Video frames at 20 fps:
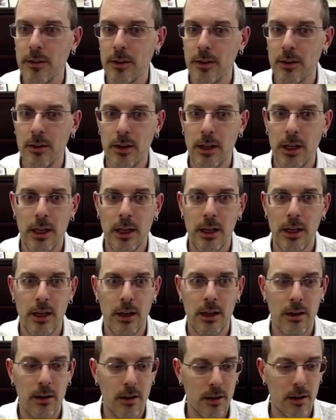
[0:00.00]

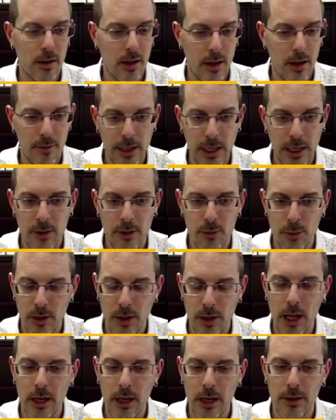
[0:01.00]
and I've engaged with a
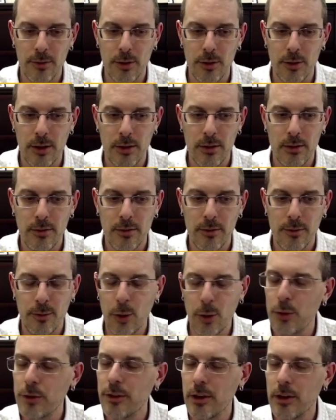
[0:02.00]
lot of different
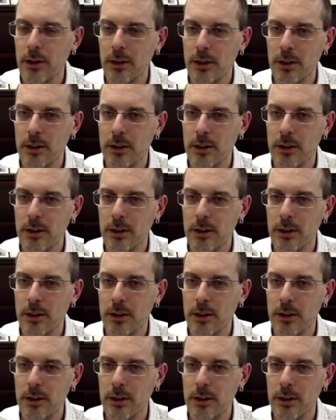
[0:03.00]
folks there in